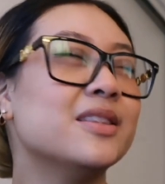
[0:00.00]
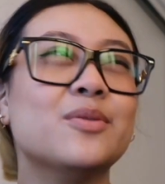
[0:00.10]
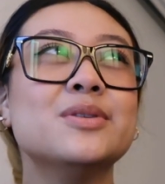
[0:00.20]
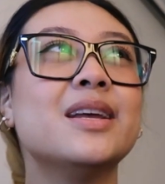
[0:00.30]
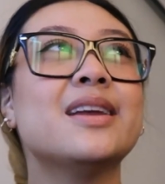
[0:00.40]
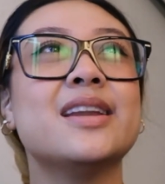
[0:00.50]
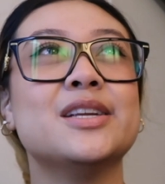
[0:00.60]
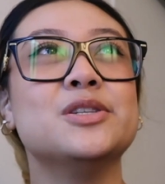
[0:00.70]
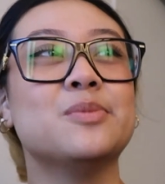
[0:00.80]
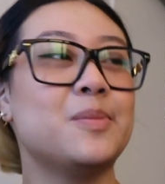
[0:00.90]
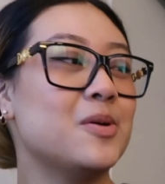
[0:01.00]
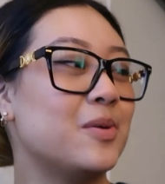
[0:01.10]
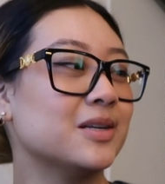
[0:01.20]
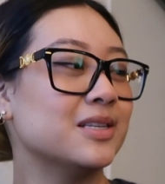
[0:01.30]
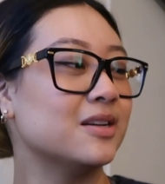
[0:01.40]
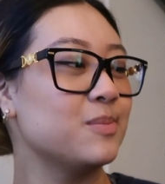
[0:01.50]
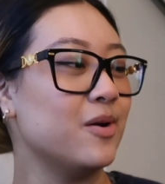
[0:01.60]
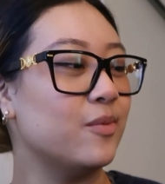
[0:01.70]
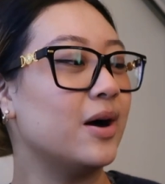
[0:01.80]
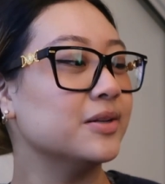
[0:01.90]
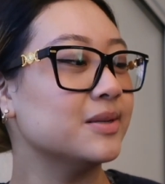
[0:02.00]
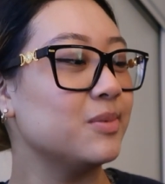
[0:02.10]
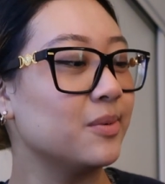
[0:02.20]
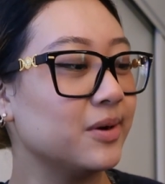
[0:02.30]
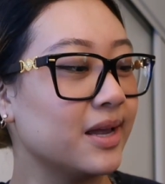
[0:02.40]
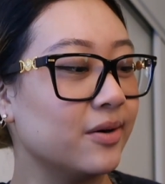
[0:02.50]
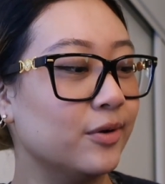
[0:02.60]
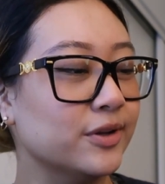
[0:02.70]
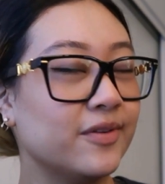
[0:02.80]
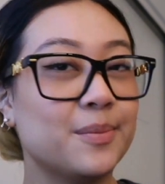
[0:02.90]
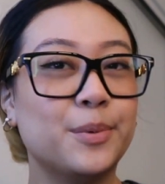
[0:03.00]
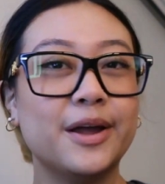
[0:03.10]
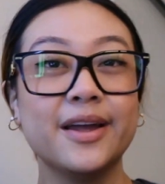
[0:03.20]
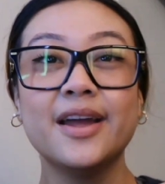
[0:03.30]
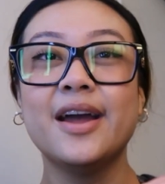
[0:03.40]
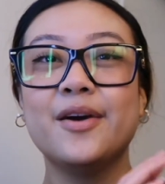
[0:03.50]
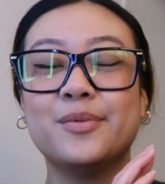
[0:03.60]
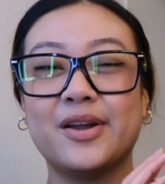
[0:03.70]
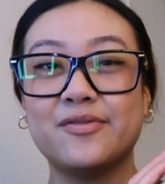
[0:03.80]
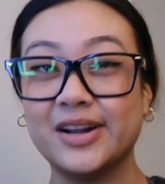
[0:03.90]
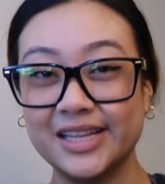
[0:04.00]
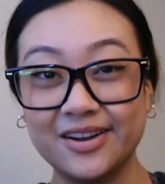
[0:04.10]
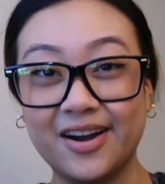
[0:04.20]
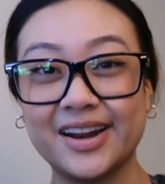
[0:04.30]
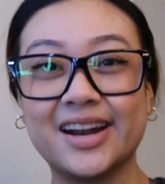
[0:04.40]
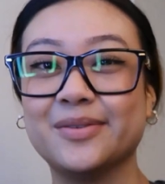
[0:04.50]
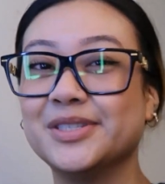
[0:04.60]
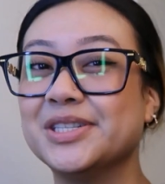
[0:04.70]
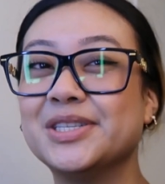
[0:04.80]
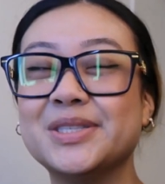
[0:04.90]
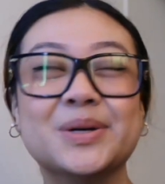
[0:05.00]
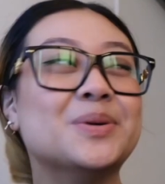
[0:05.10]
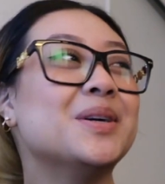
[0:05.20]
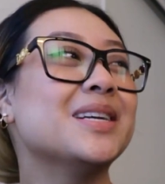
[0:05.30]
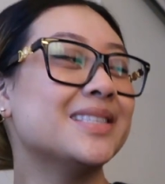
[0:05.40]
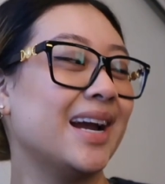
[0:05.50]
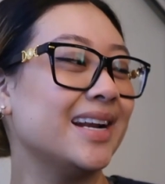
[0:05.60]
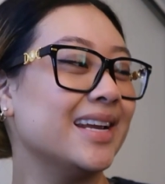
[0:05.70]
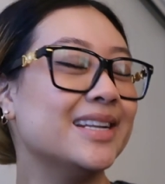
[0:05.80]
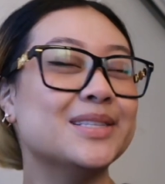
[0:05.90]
There was like an issue with my P.O. box. It took me a while to be able to get a hold of it. But when I finally got it, I was just so excited.